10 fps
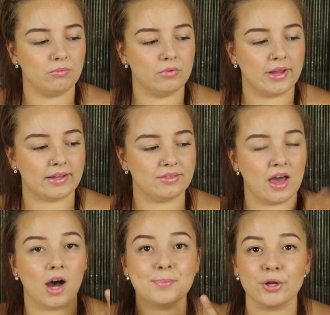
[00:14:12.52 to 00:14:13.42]
like
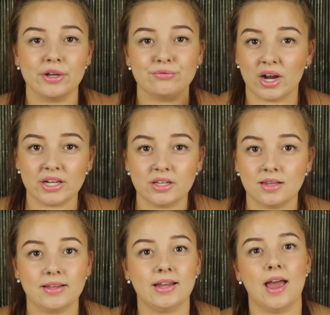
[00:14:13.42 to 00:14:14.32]
they're uploading
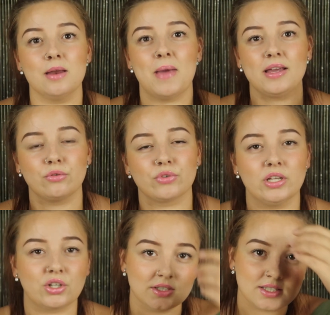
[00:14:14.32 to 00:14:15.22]
regularly and making
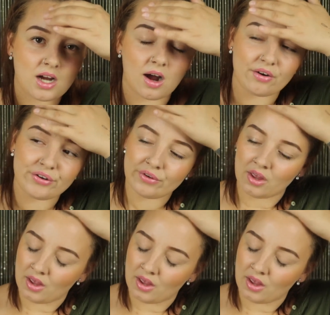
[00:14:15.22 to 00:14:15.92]
really good stuff.